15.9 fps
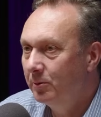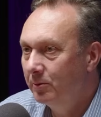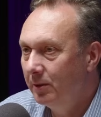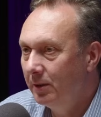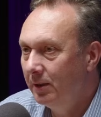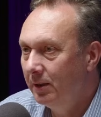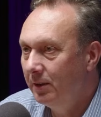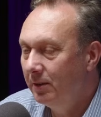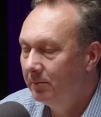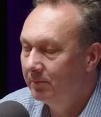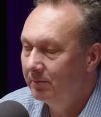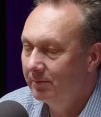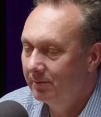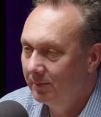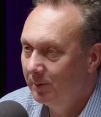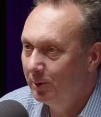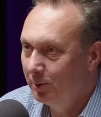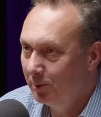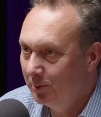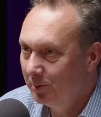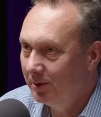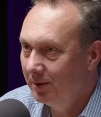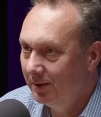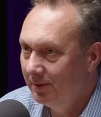really
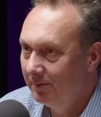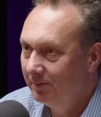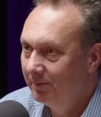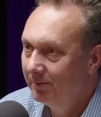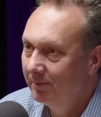do the